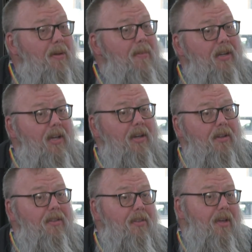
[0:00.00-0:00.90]
of Mental
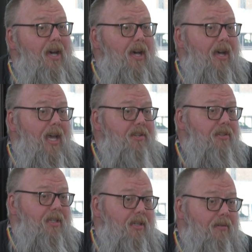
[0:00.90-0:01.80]
Health
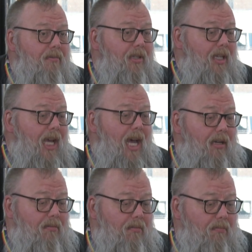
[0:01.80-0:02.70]
actually really
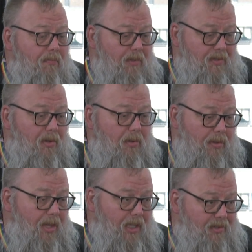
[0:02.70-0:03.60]
got this whole
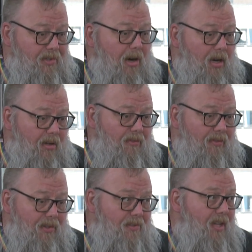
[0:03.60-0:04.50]
thing started
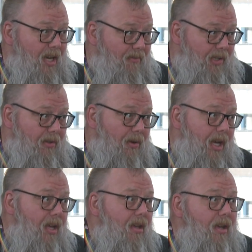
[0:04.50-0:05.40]
for the state of
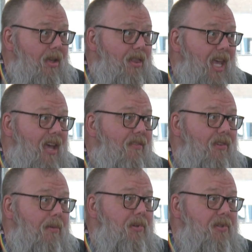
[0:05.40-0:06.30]
Illinois. They have
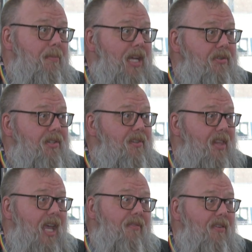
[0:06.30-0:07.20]
numbers and metrics that
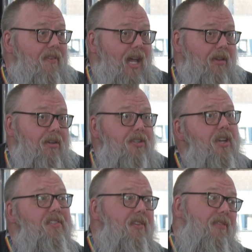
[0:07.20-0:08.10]
they have to follow to
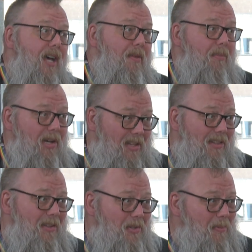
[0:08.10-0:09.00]
justify the money
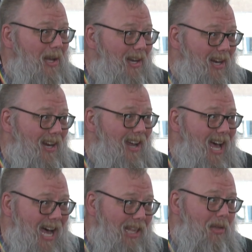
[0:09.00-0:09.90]
that they're spending
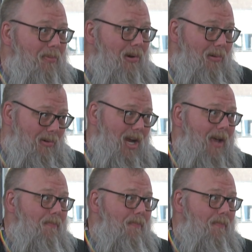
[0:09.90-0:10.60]
on the program.